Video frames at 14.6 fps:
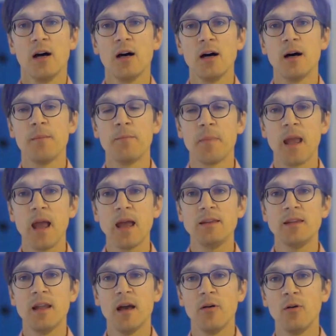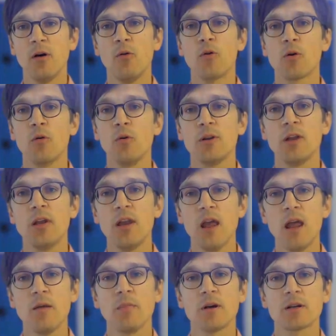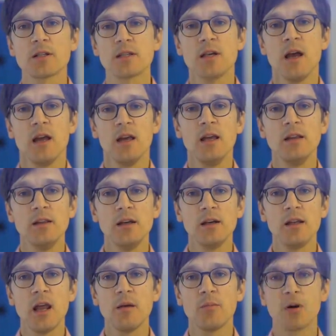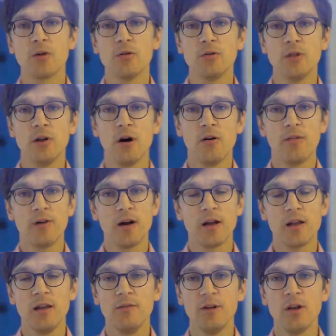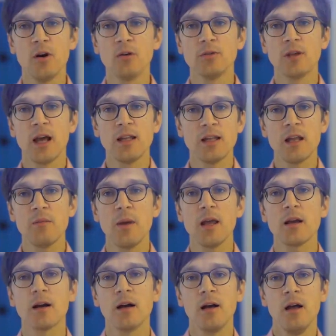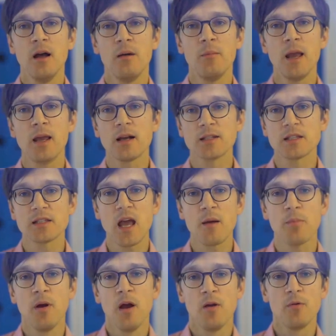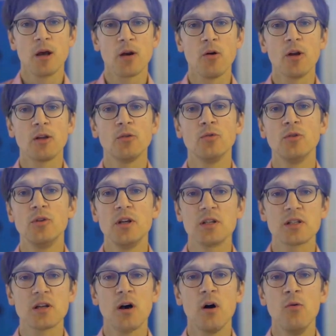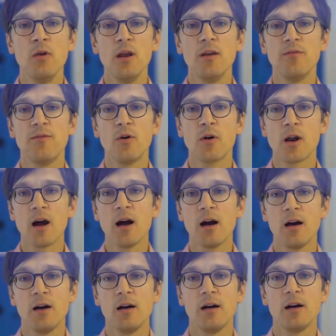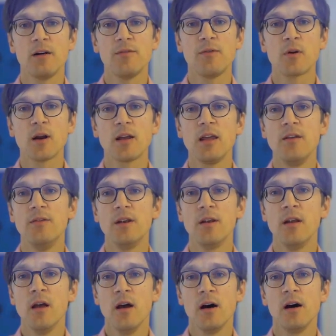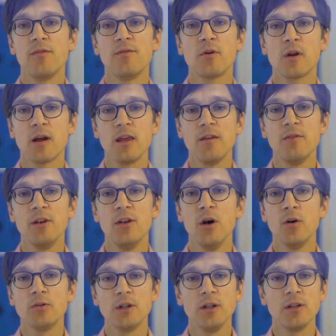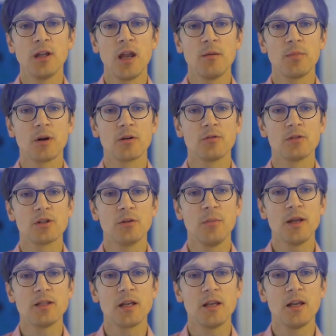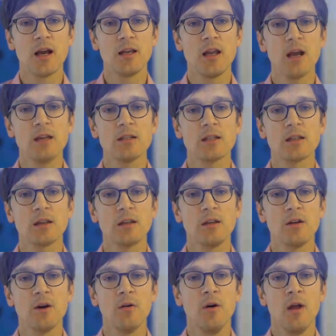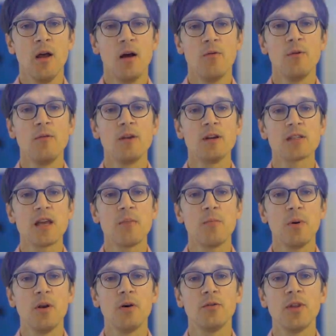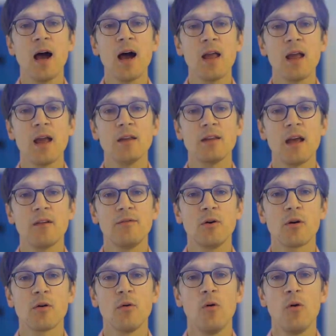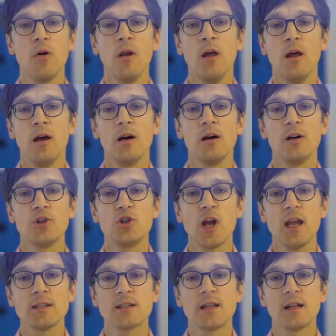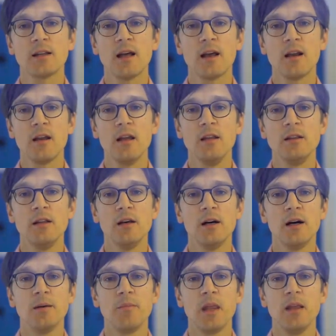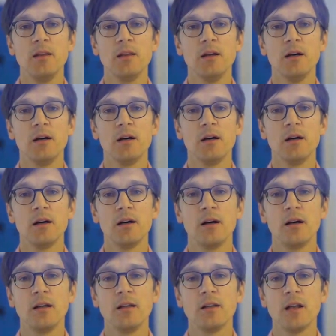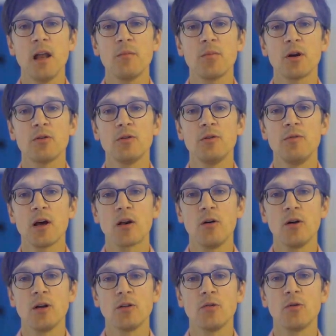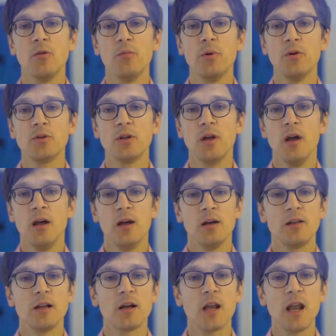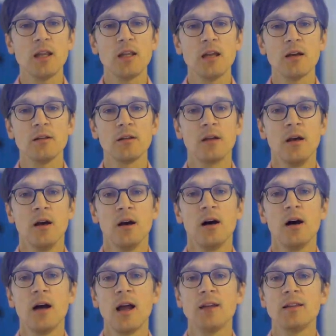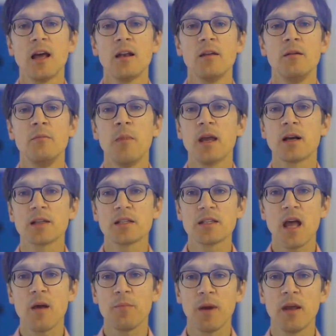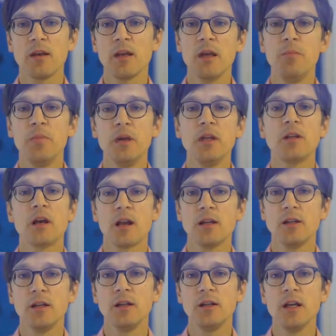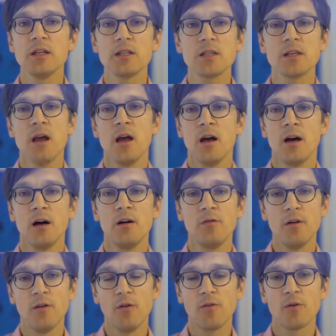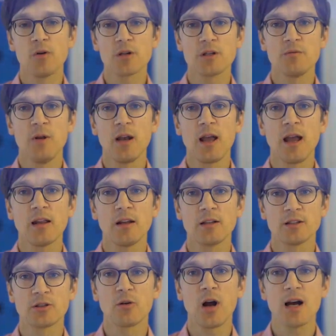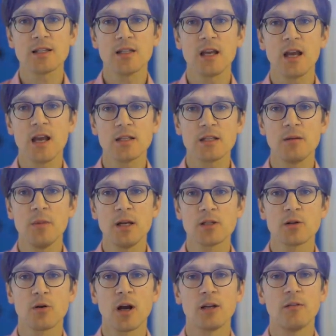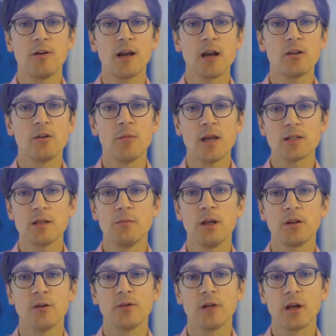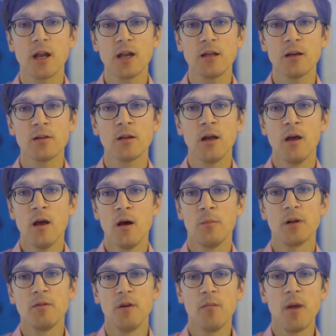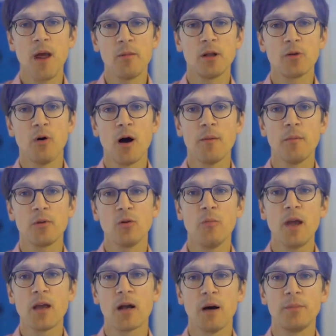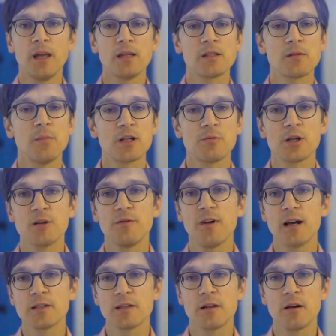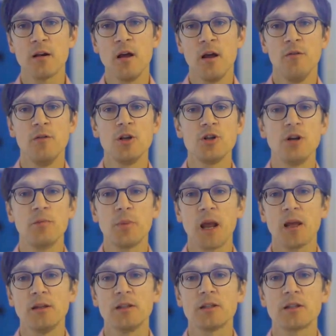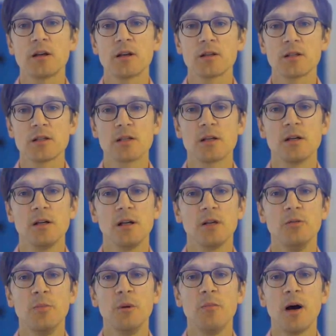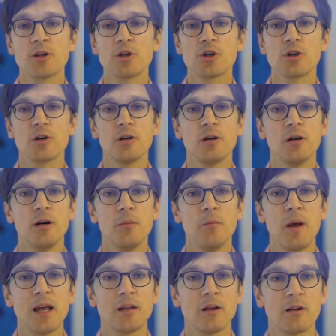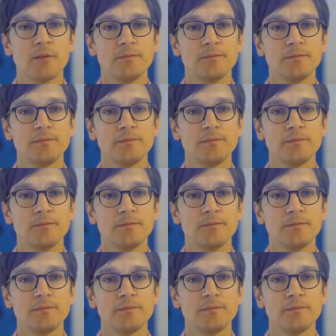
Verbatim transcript: um, and or, or all the neighbors in the neighborhood of a given node, and then make a make a step, we are going to do this only for a uh, for a given uh, for a given node in the neighborhood. So basically, the idea is that you know we will sample node I, and then for all uh, j's that are in the in the uh, in the neighborhood, we are going to compute the gradient. Uh, and then make a step and keep iterating this. Uh, we, of course, will get a stochastic estimate, so kind of a random estimate of the gradient, but we'll be able to, up, to make updates much, much faster, which in practice turns uh, to be much uh, better.